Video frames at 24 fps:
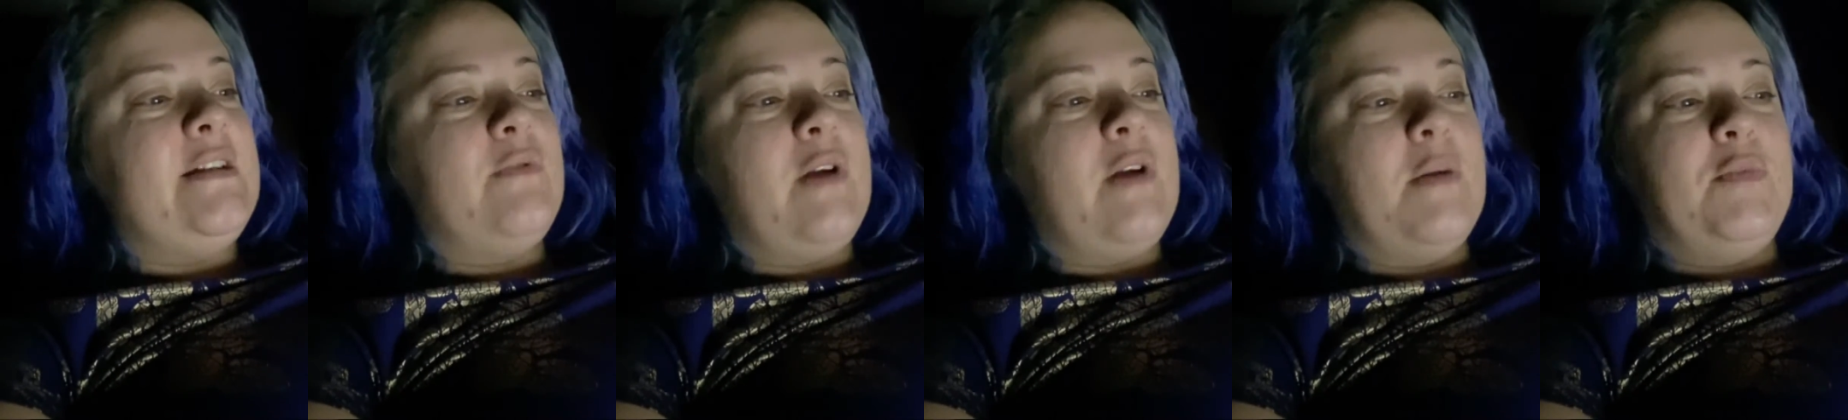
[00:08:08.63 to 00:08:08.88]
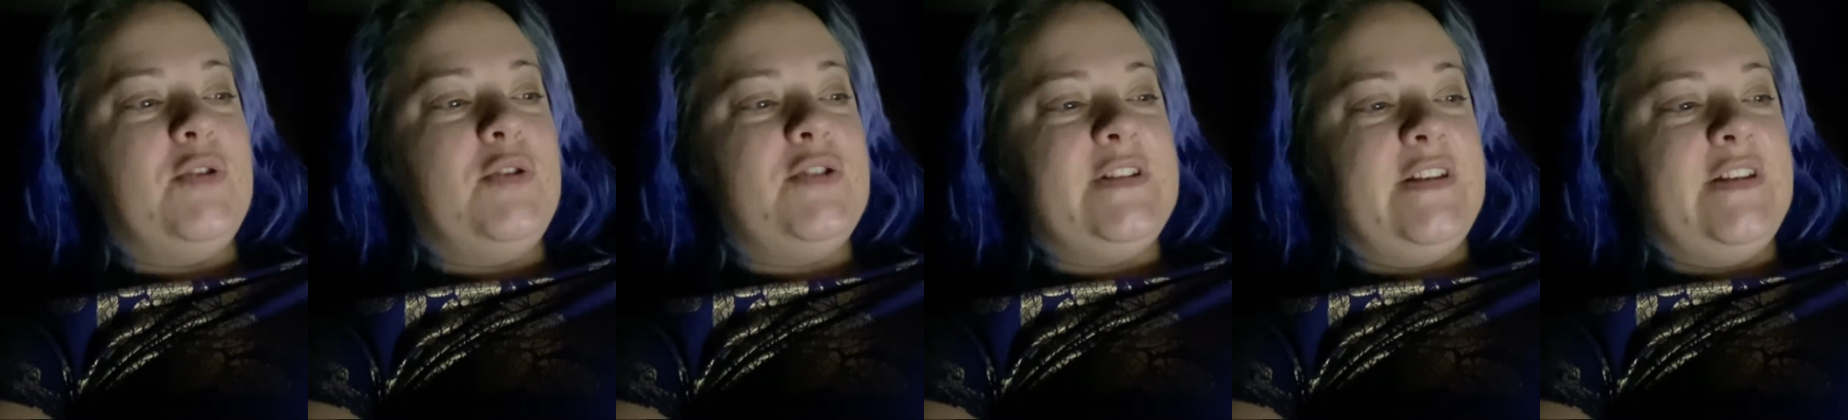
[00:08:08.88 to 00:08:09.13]

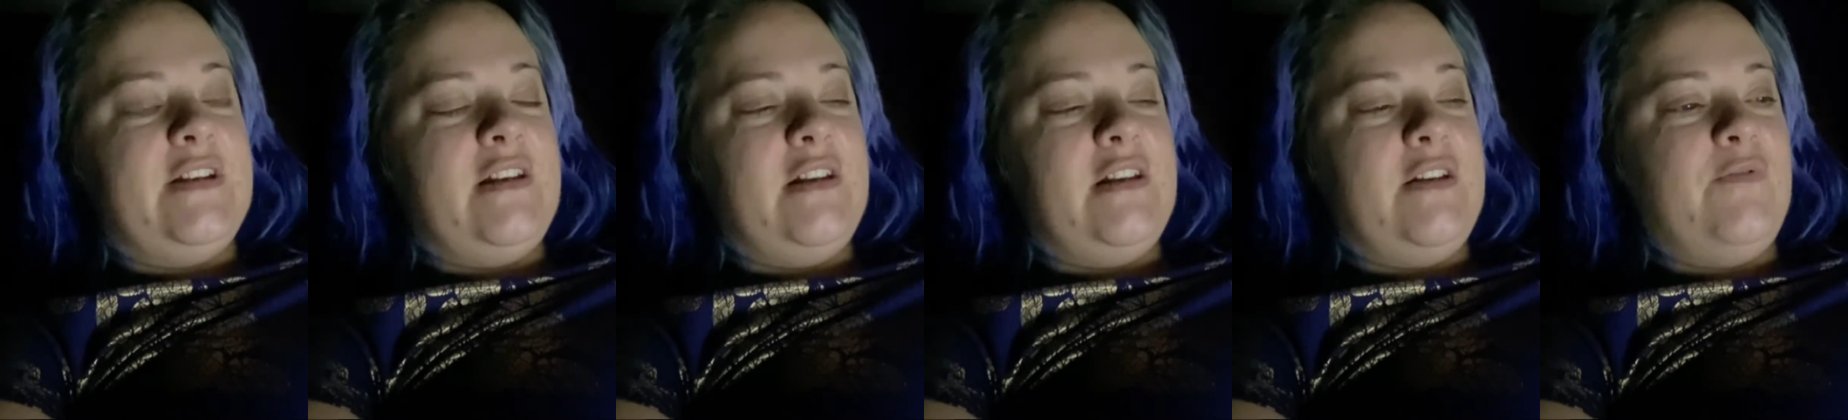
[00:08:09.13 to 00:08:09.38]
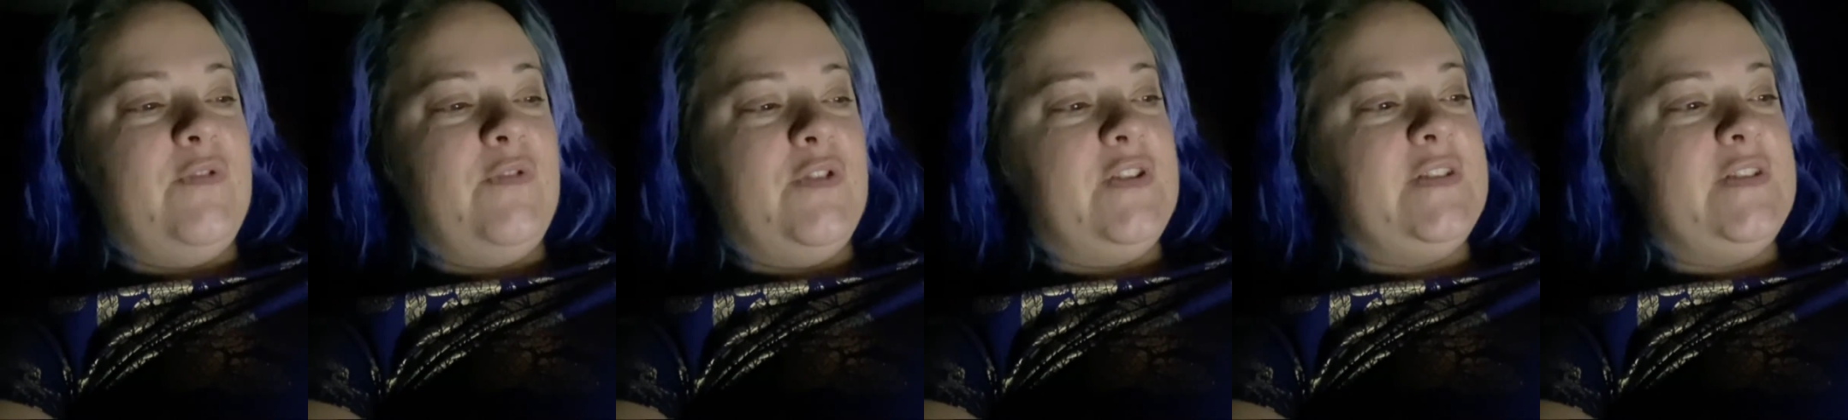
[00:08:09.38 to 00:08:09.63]

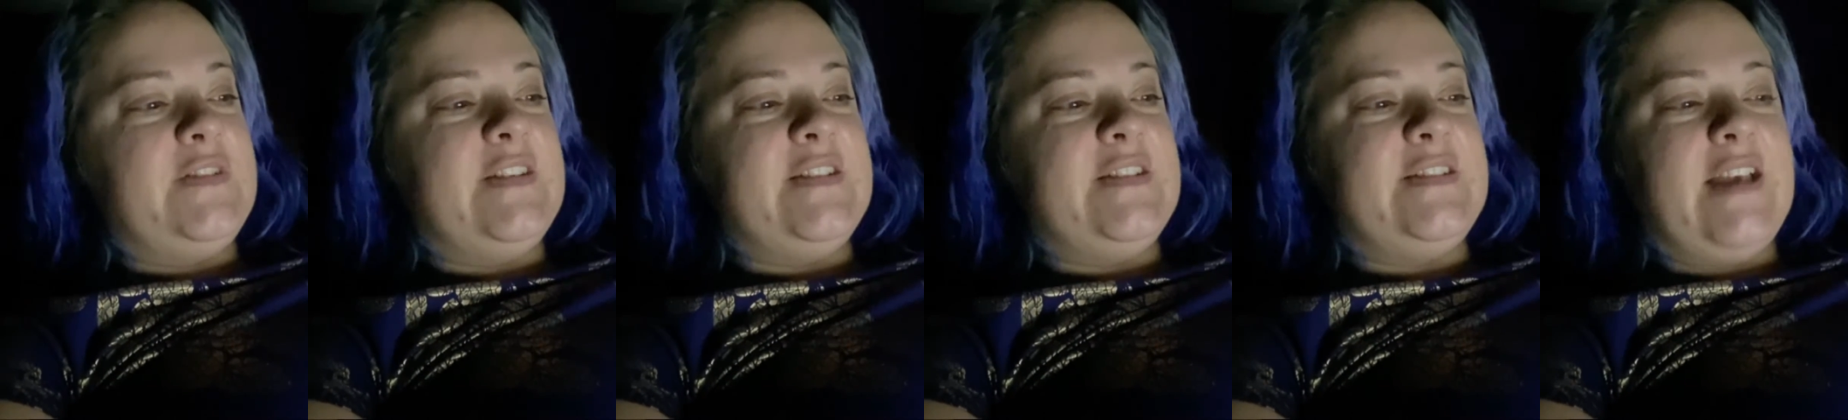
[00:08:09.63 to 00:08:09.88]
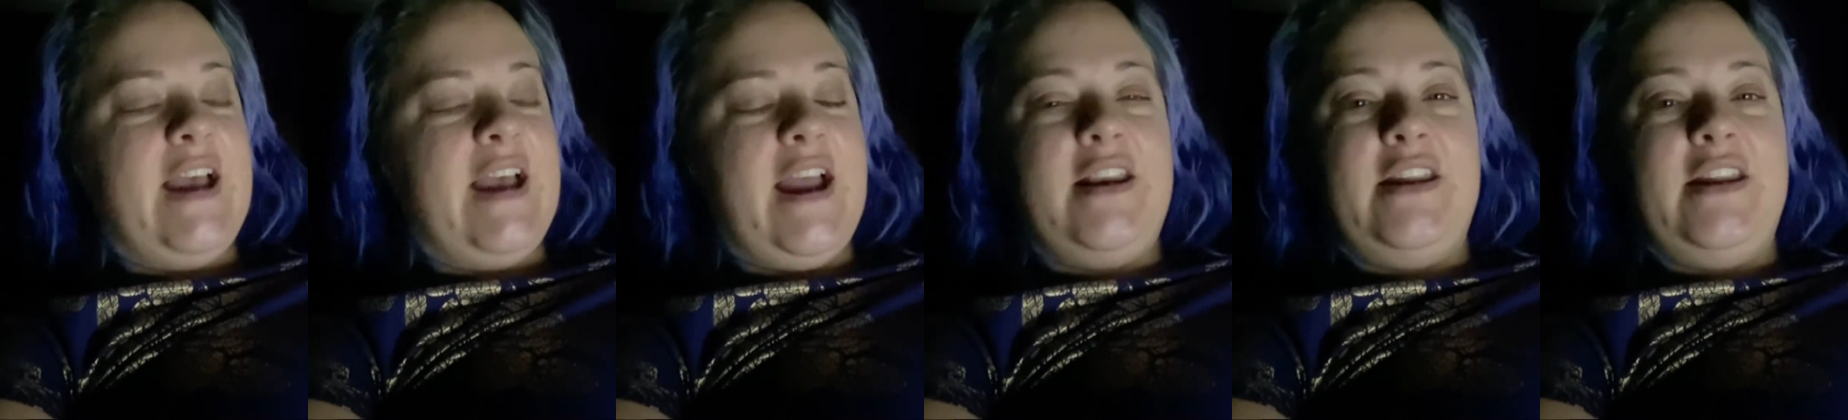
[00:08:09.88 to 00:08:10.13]
representative for the
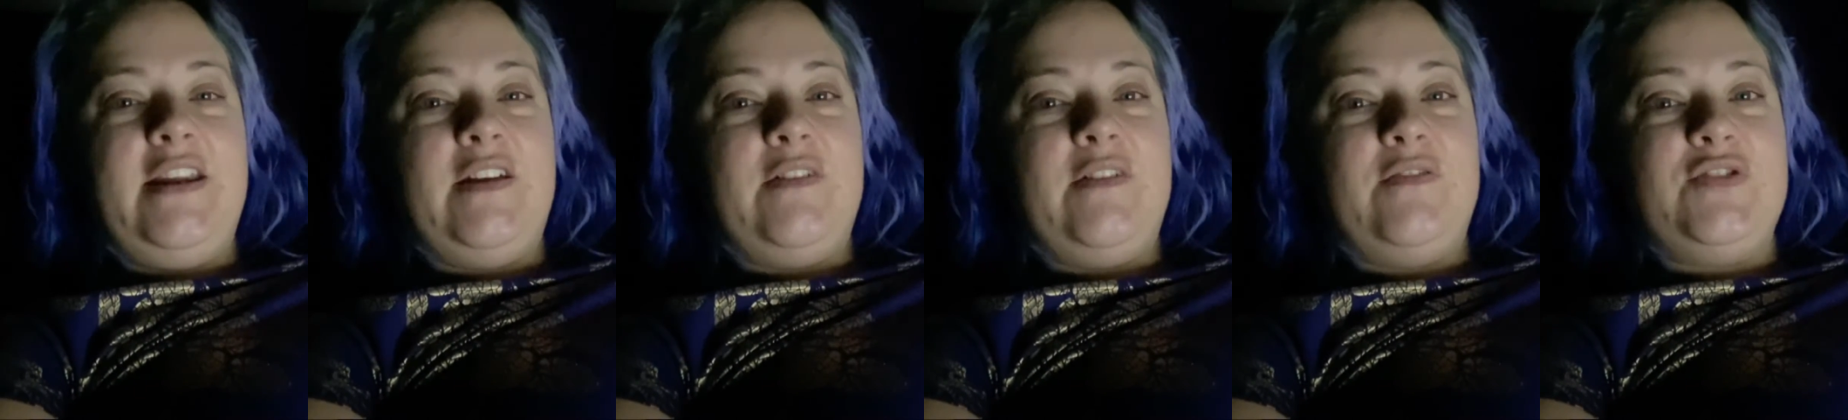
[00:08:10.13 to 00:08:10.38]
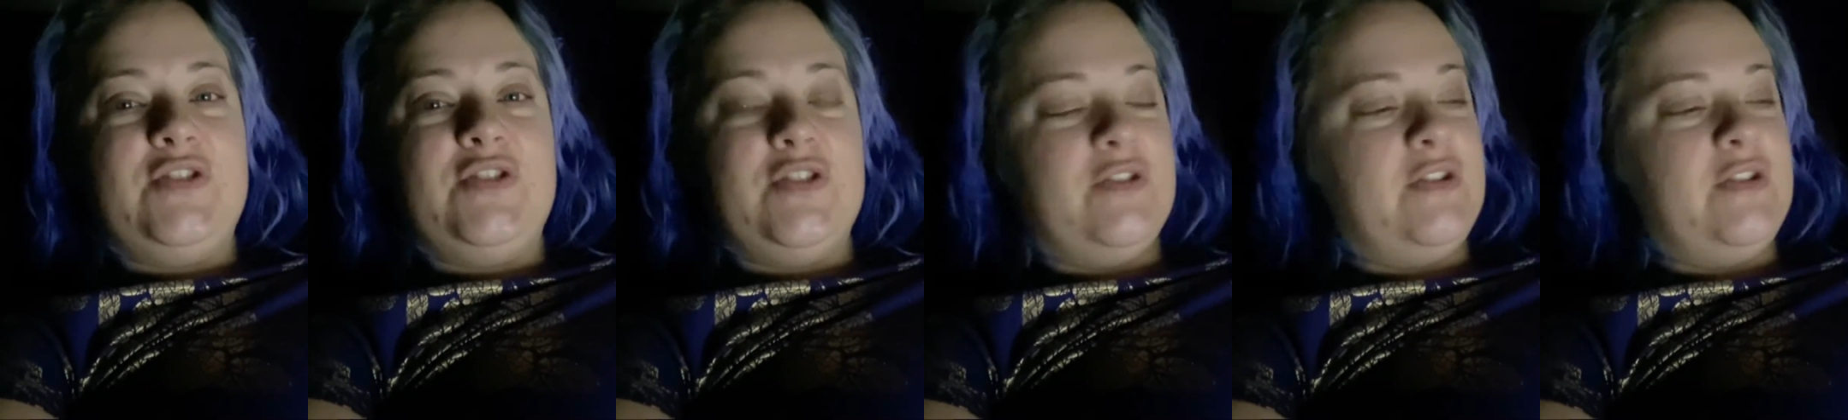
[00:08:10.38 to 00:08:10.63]
Society of
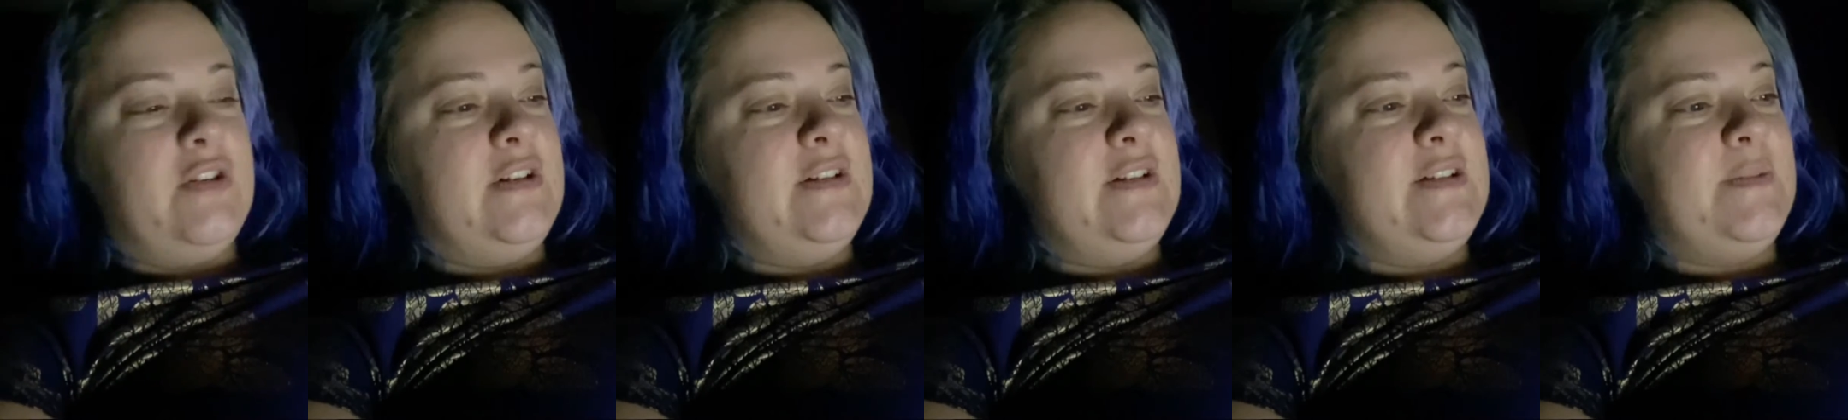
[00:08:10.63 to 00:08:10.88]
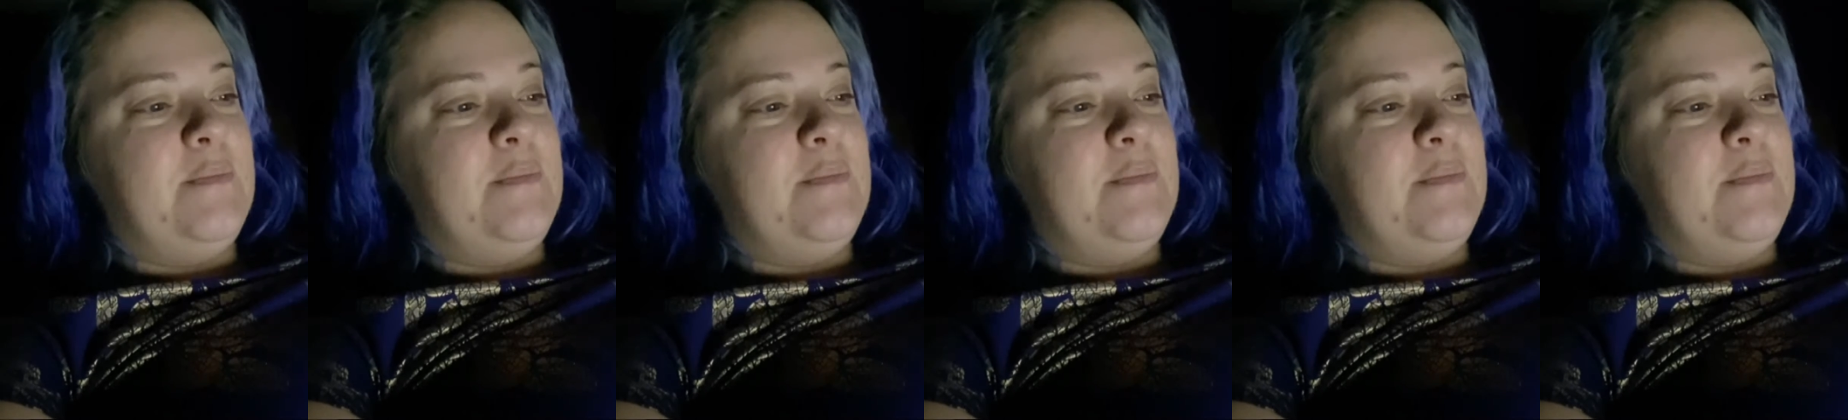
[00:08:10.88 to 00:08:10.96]
Children's